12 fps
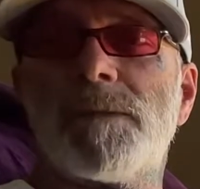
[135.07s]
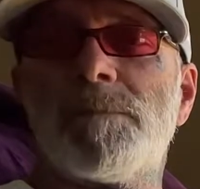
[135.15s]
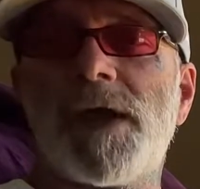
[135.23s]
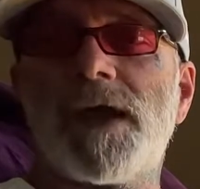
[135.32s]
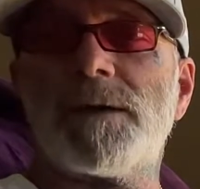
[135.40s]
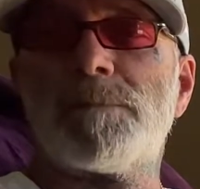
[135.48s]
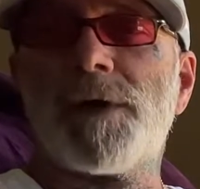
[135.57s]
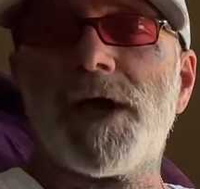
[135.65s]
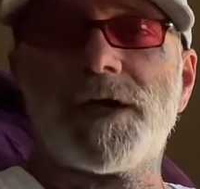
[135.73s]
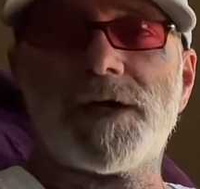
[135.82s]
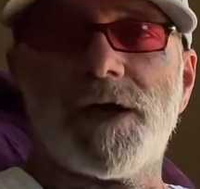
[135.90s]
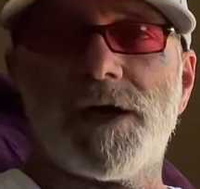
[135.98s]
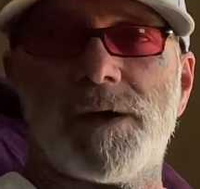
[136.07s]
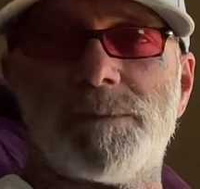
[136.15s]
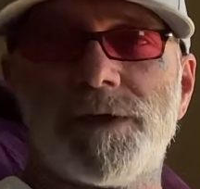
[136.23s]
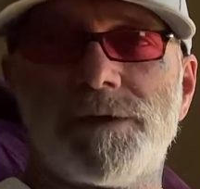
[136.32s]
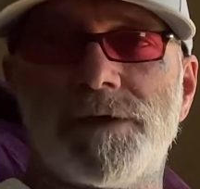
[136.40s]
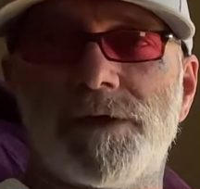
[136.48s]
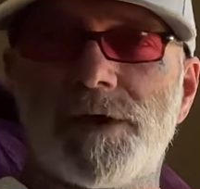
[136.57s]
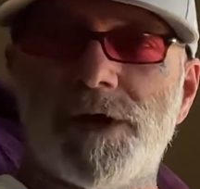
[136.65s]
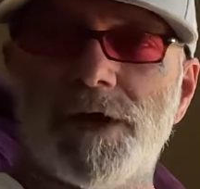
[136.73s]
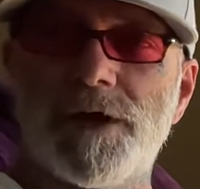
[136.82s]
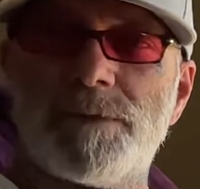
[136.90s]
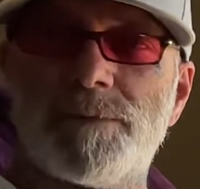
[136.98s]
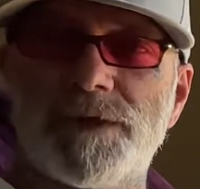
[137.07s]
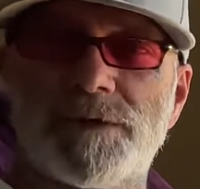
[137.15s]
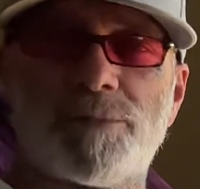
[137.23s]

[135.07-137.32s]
made by Cub. Cub is a